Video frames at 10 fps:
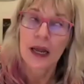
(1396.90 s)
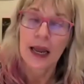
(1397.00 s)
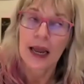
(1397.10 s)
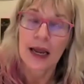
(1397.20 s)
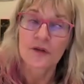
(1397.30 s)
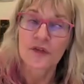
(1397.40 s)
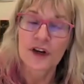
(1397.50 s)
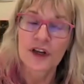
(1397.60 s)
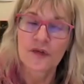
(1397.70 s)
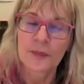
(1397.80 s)
and
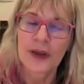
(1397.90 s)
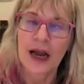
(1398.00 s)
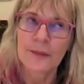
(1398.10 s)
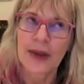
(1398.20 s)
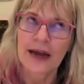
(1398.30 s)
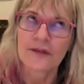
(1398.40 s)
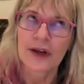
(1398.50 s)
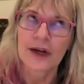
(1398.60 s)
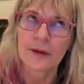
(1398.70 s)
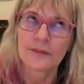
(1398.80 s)
forgive me, I'm
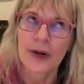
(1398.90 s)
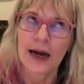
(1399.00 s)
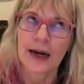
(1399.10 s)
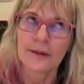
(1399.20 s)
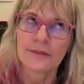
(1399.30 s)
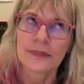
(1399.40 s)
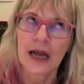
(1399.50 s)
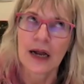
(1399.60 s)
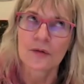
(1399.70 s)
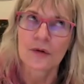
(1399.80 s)

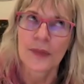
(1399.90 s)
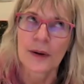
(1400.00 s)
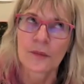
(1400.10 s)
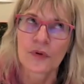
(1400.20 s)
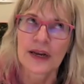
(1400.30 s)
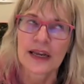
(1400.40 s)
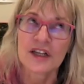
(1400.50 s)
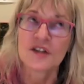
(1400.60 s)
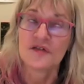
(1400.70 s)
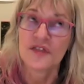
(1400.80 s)
not remembering
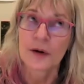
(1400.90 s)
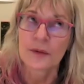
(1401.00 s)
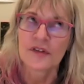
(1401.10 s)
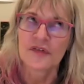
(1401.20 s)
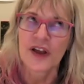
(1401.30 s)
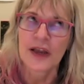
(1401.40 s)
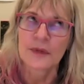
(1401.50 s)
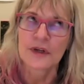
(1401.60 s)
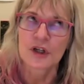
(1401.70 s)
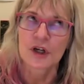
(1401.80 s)
his very
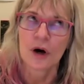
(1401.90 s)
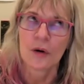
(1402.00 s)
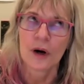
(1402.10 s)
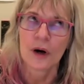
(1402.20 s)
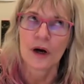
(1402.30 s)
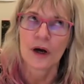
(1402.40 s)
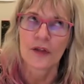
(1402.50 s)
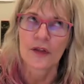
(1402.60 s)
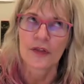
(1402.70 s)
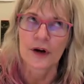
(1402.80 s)
famous
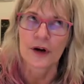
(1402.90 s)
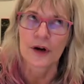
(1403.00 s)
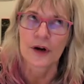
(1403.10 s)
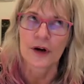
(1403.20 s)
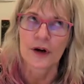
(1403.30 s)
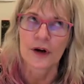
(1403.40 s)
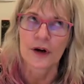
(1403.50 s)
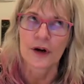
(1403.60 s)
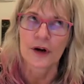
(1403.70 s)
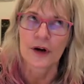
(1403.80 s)
co-author.
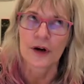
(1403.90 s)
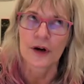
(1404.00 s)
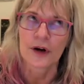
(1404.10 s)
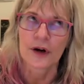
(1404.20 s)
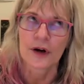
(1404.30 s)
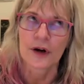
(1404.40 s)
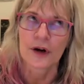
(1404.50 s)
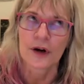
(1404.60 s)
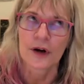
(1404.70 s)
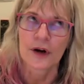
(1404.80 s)

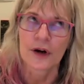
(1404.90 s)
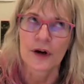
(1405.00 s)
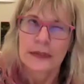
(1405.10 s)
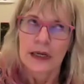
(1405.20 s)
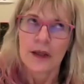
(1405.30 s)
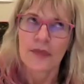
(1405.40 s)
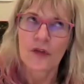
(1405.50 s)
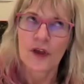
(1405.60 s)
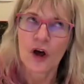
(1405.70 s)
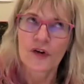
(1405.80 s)
They're the authors of
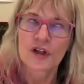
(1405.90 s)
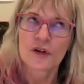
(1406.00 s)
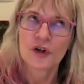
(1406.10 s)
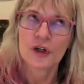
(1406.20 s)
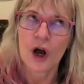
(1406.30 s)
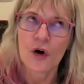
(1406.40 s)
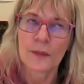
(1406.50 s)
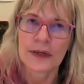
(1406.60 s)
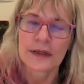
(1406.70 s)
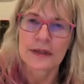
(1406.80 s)
Good
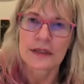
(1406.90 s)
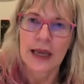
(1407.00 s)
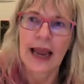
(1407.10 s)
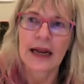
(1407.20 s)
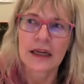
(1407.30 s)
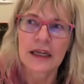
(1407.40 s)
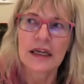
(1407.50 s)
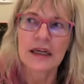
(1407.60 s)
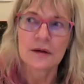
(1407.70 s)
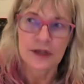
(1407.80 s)
Omens, and
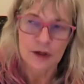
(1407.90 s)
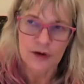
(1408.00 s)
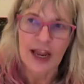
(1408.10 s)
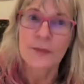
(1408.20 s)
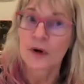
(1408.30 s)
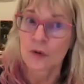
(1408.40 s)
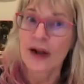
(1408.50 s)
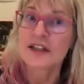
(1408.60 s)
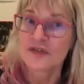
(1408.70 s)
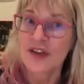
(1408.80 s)
Neil Gaiman
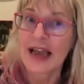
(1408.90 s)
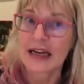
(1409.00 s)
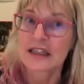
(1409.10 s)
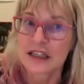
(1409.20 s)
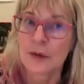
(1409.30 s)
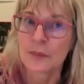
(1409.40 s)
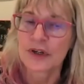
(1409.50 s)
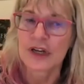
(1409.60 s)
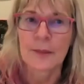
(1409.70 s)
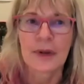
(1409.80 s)
writes fantasy
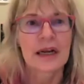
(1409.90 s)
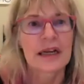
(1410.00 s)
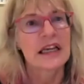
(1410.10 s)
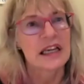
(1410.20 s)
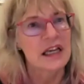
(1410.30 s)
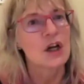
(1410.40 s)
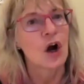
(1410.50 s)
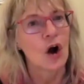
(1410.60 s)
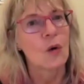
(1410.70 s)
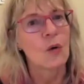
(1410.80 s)
predominantly. He
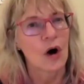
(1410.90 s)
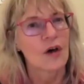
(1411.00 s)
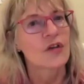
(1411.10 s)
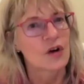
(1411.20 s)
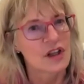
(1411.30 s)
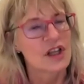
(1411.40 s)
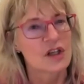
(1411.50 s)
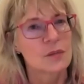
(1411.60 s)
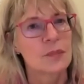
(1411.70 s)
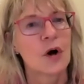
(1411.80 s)
co-authored
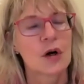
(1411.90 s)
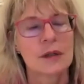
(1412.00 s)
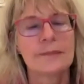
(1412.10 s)
this book